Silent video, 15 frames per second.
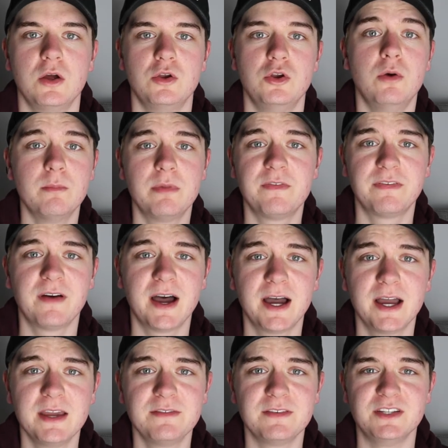Number
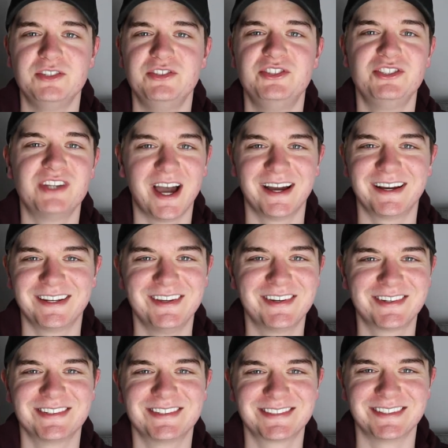5 is Jack
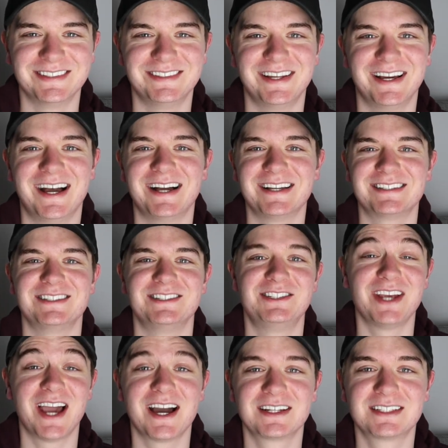Nicholson as
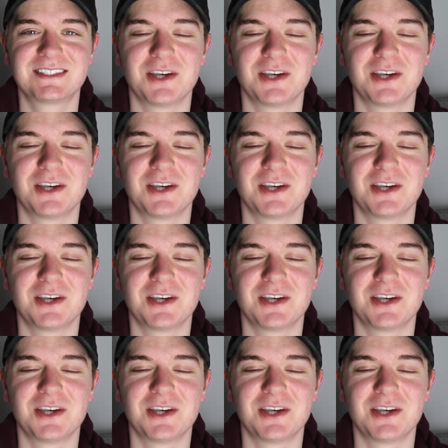Jack